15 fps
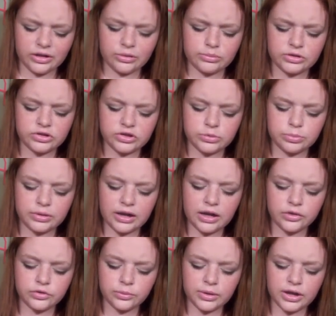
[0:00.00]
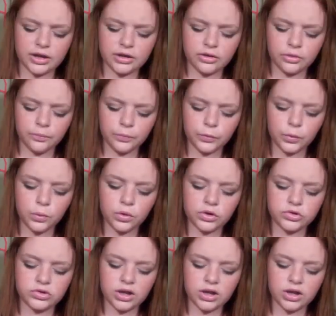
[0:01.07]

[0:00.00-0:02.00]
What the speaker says: It's just browns, red, orange,